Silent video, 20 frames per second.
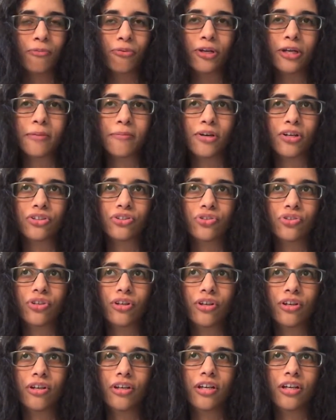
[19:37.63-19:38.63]
pretty much,
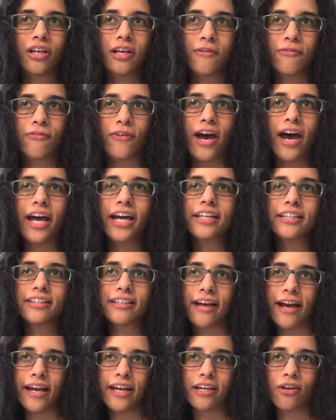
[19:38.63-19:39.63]
if I
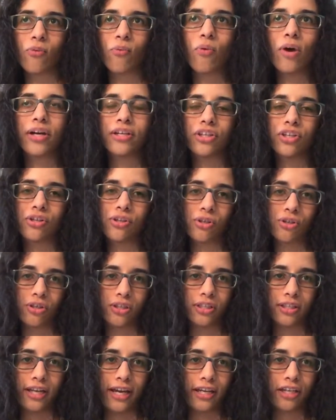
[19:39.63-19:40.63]
like what you
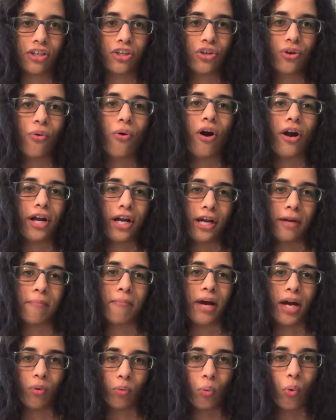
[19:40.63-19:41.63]
look like, you are
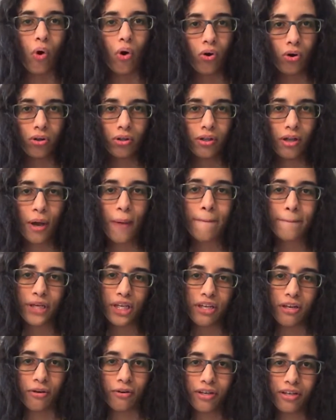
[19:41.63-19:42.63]
in my wall,
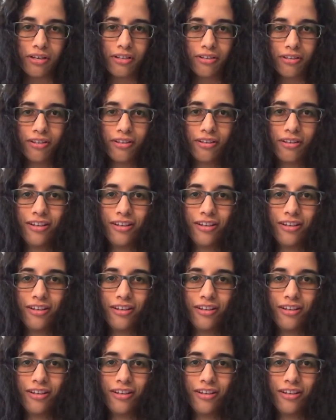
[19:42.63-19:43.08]
period.